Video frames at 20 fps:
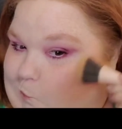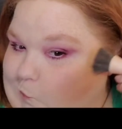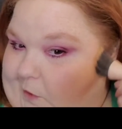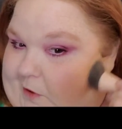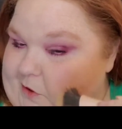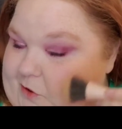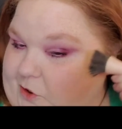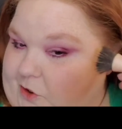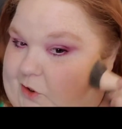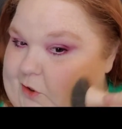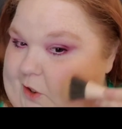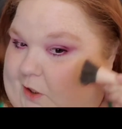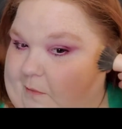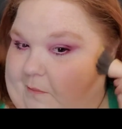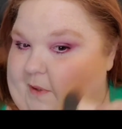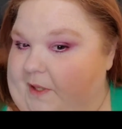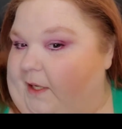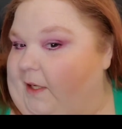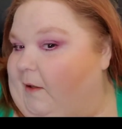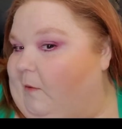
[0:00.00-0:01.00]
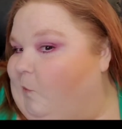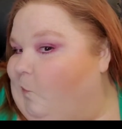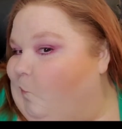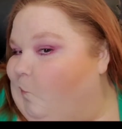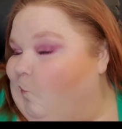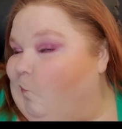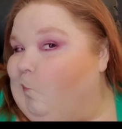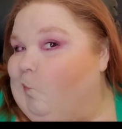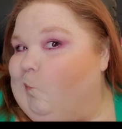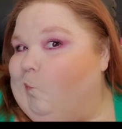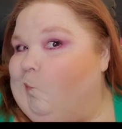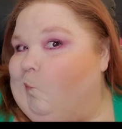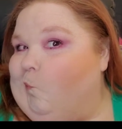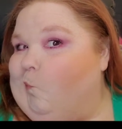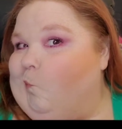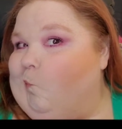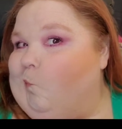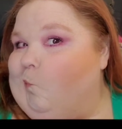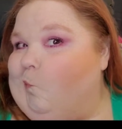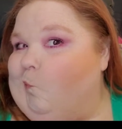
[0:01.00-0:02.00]
it's just going to be
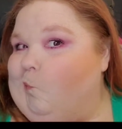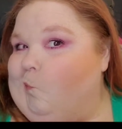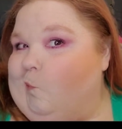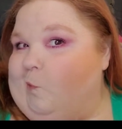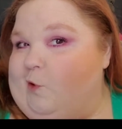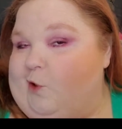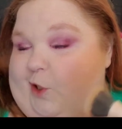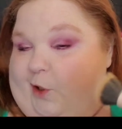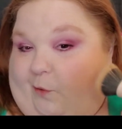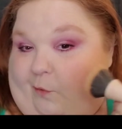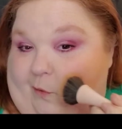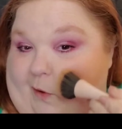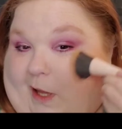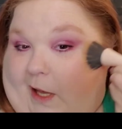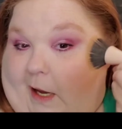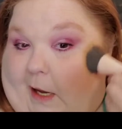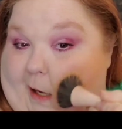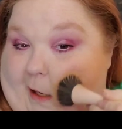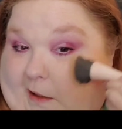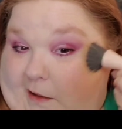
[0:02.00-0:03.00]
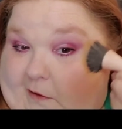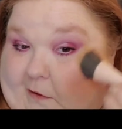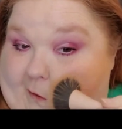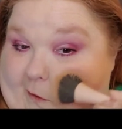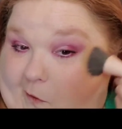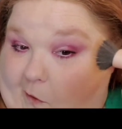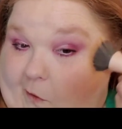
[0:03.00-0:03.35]
too light.